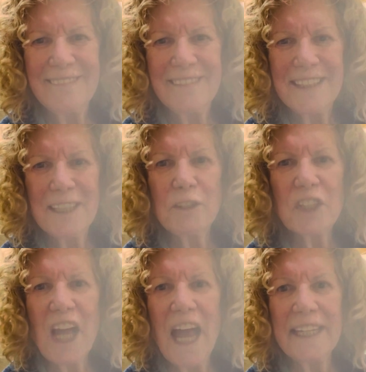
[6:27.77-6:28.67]
So
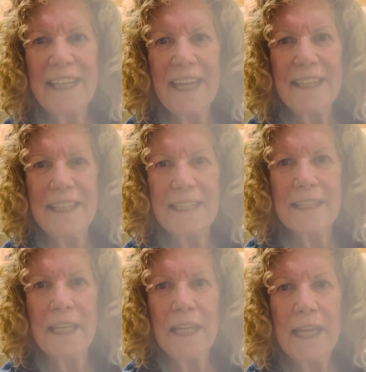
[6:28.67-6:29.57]
Scott, get
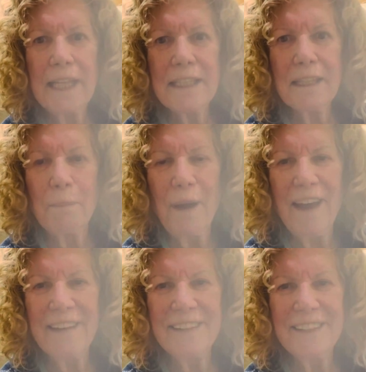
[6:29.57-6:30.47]
this
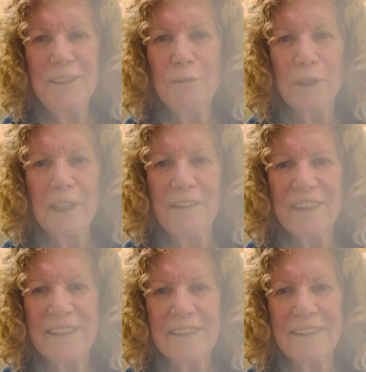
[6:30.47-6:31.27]
Instapot. You will love it.